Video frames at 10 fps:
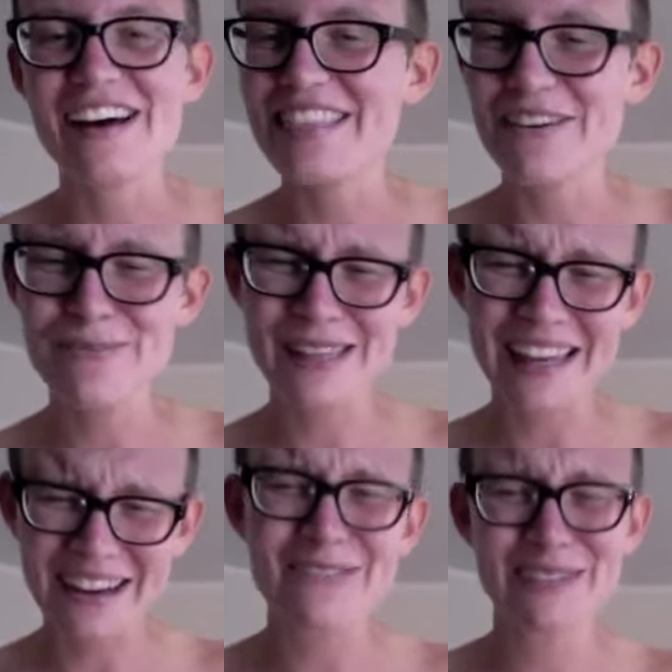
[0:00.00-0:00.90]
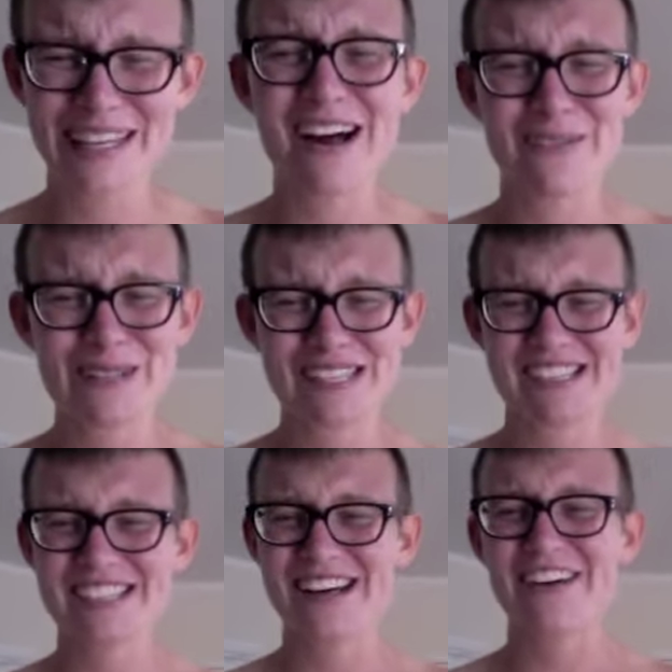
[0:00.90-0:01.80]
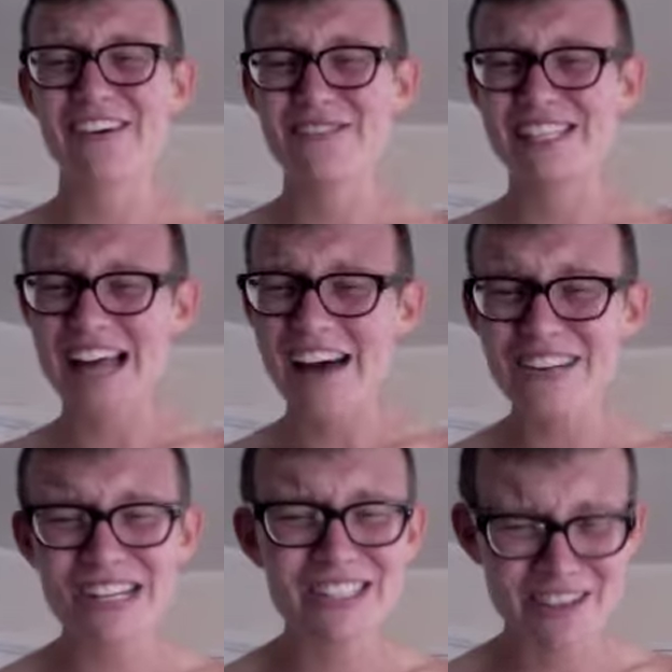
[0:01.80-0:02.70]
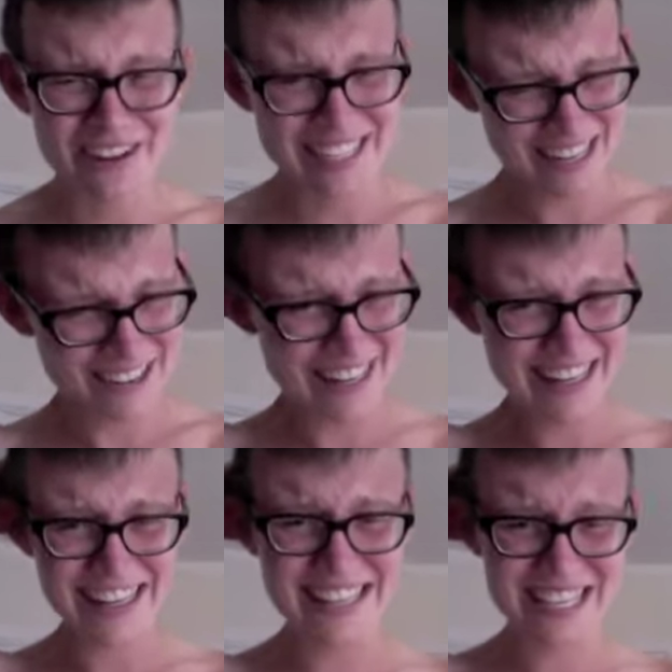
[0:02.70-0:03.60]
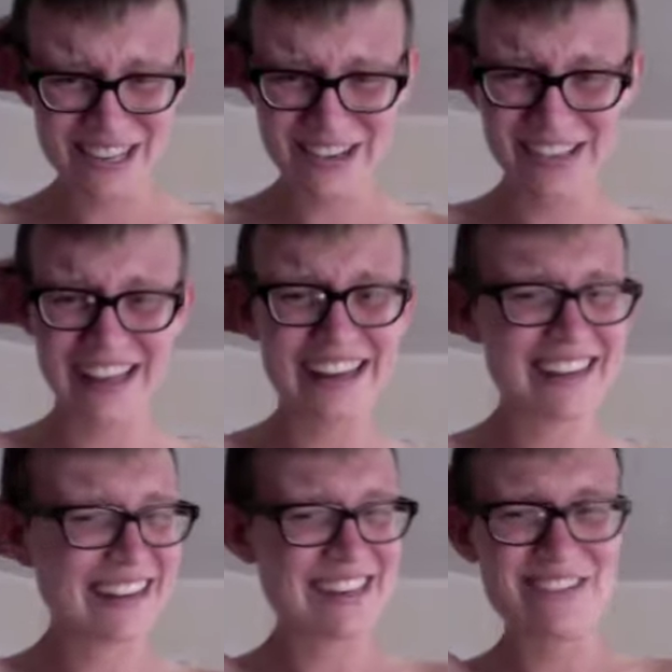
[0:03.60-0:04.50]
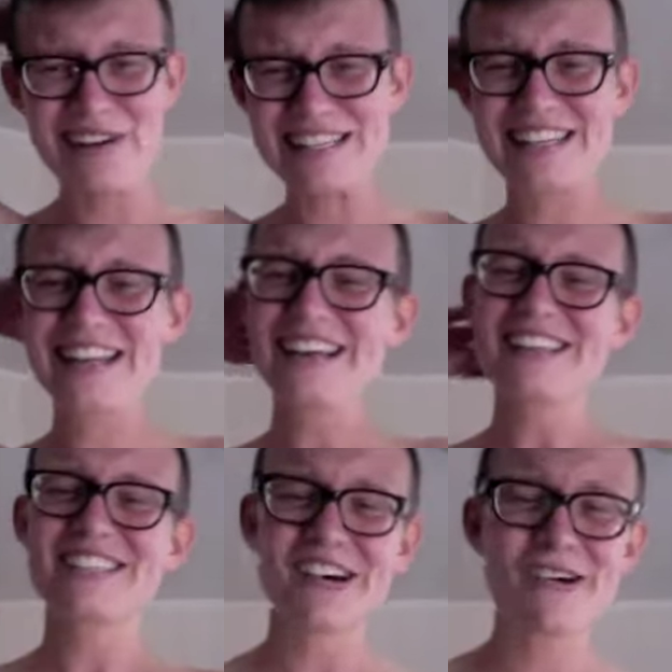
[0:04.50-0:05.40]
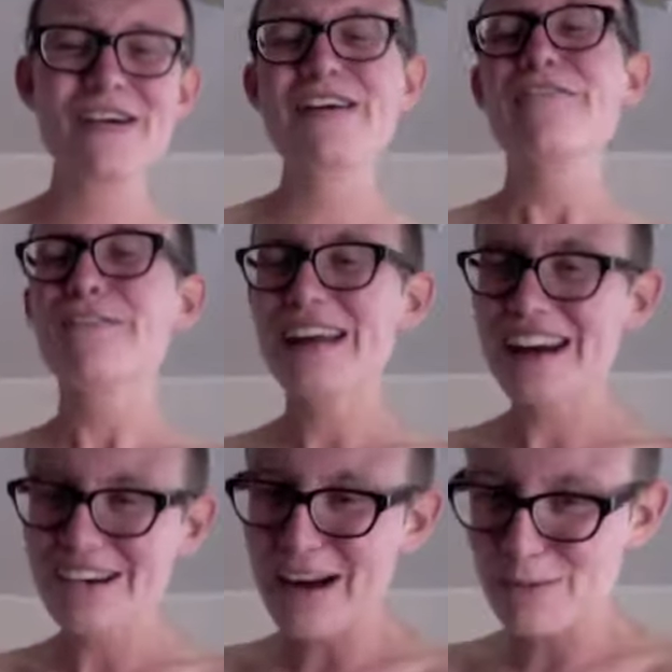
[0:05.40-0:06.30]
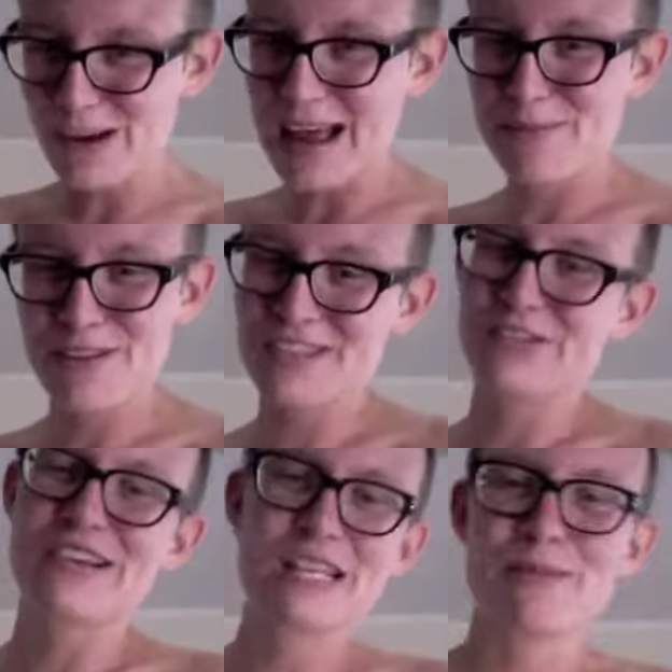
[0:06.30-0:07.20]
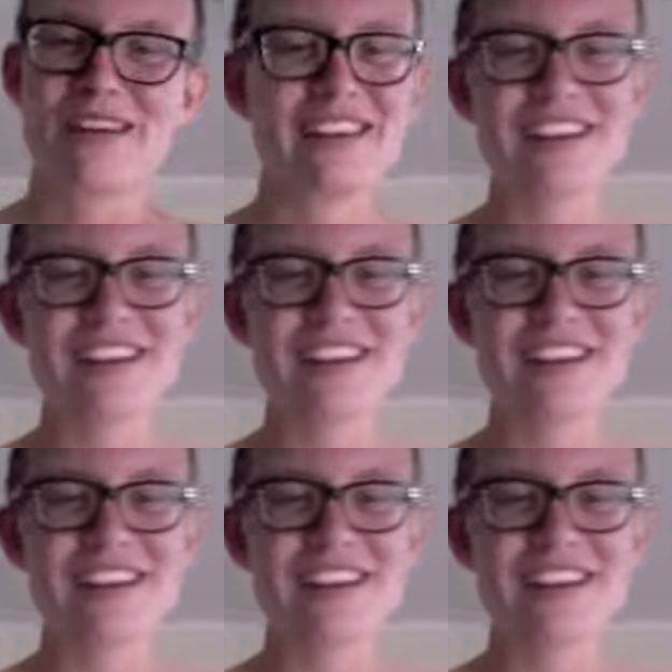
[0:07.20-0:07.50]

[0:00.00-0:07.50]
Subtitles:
That would be like a really awkward scenario in which to have to explain my gender identity to, like, can you imagine? So for now, I'm quite happy with this arrangement.